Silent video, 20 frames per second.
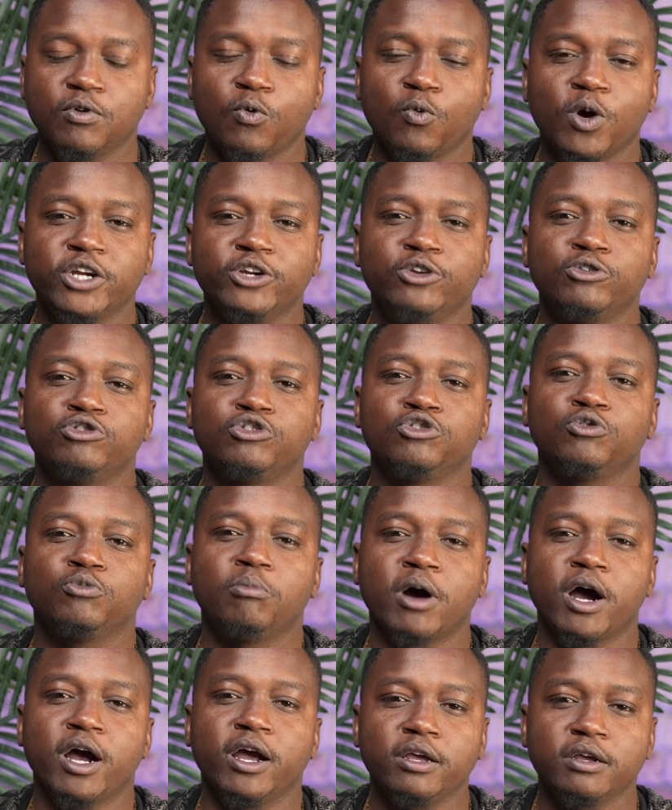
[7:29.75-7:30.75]
why don't you
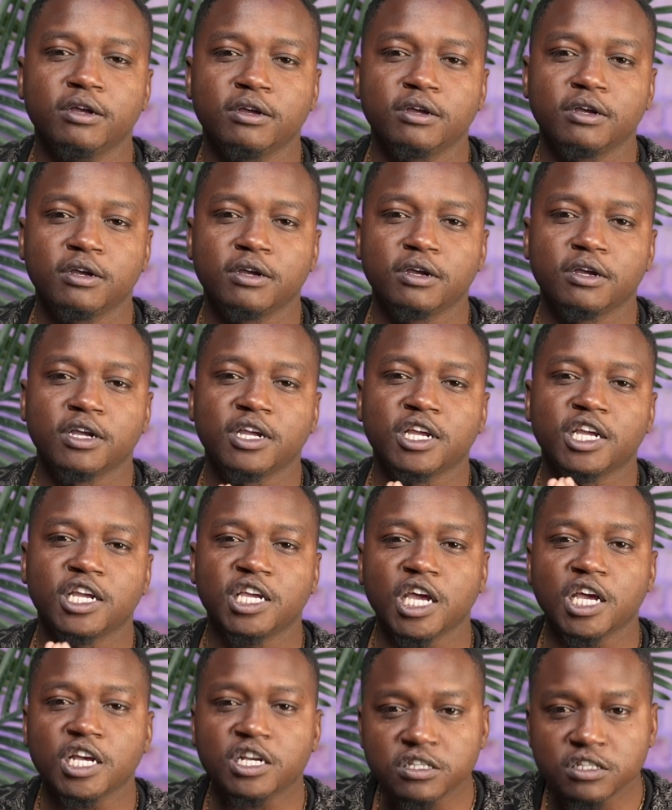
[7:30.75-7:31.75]
buy
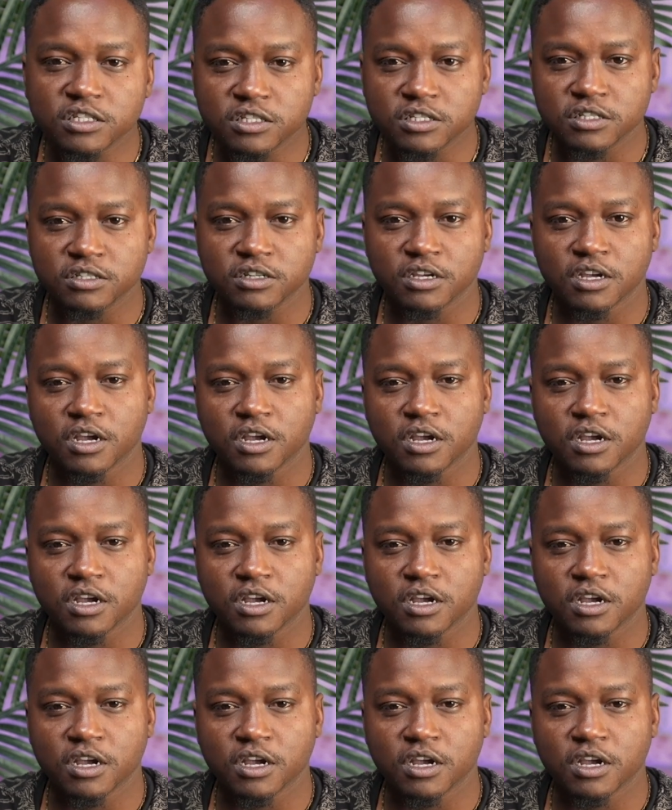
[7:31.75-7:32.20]
cakes?